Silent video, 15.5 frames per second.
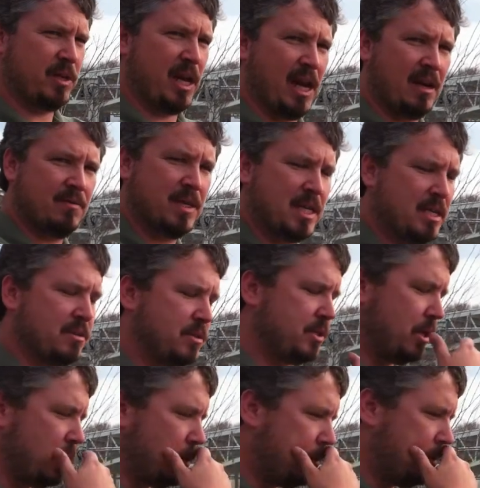We have that.
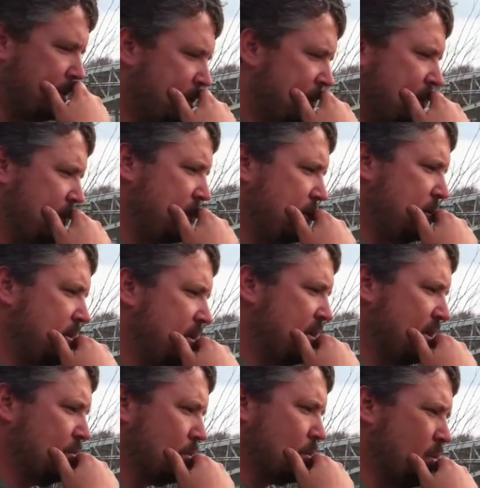So
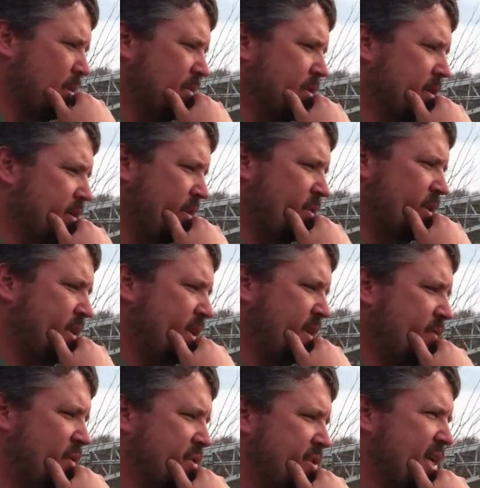we're one of the only
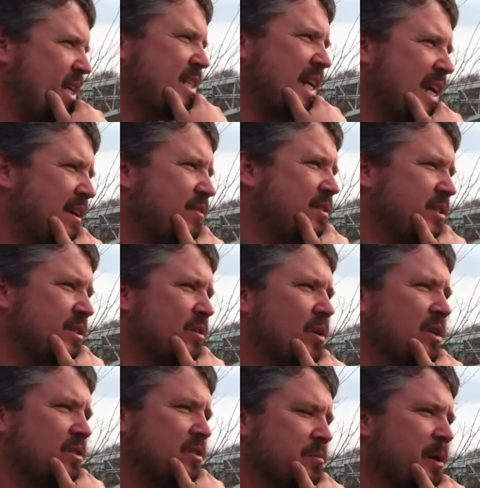handful of states that have an
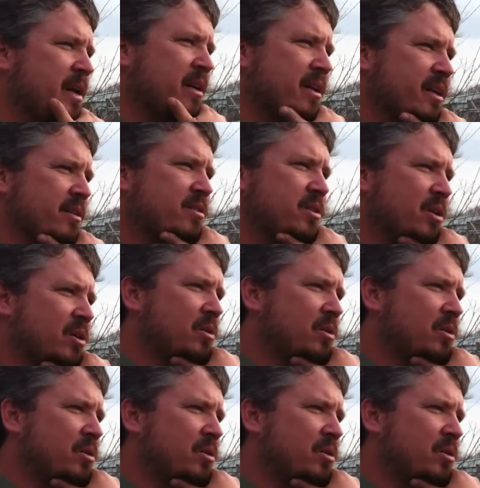aggressive mandate. So.